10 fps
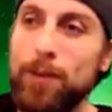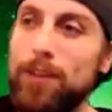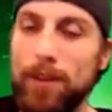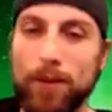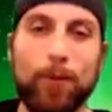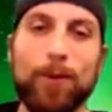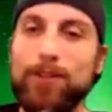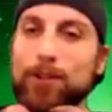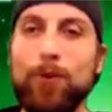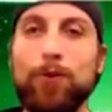think that we're
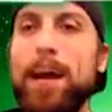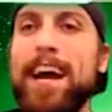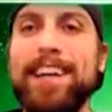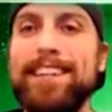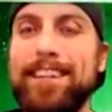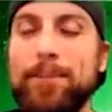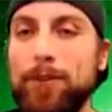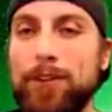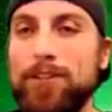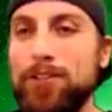so grand and
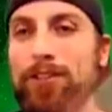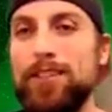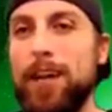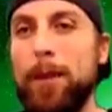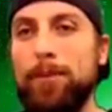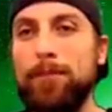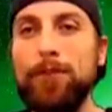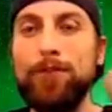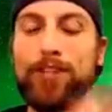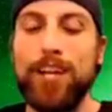we're just the top of the
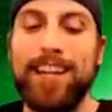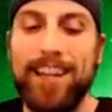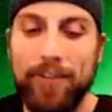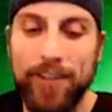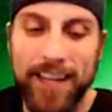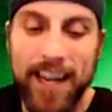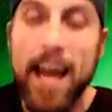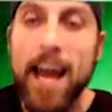food chain and everything.